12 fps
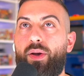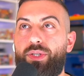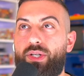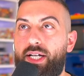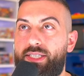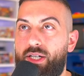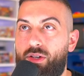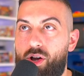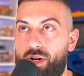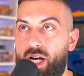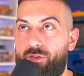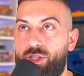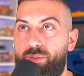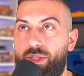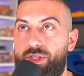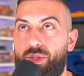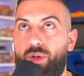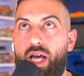kept you guys here long enough. It's
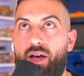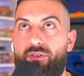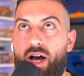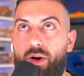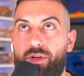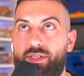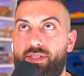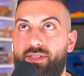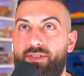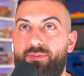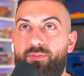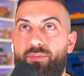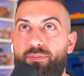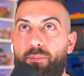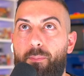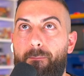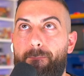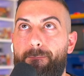been two and a half hours.
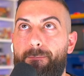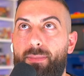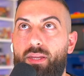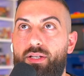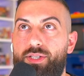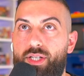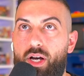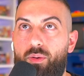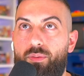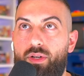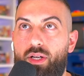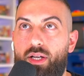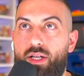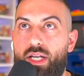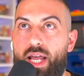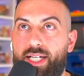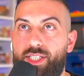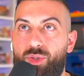So,
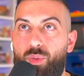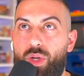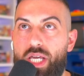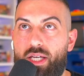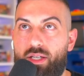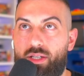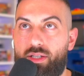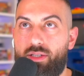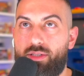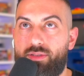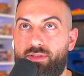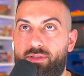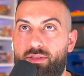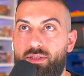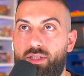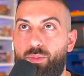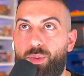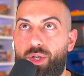next week,
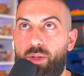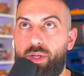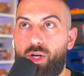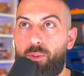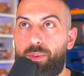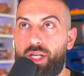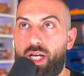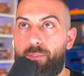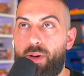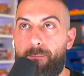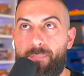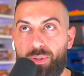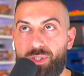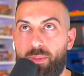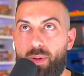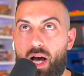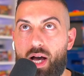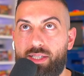we're going to be opening up a booster
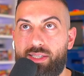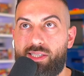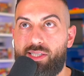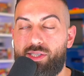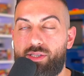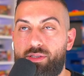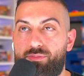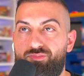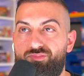box.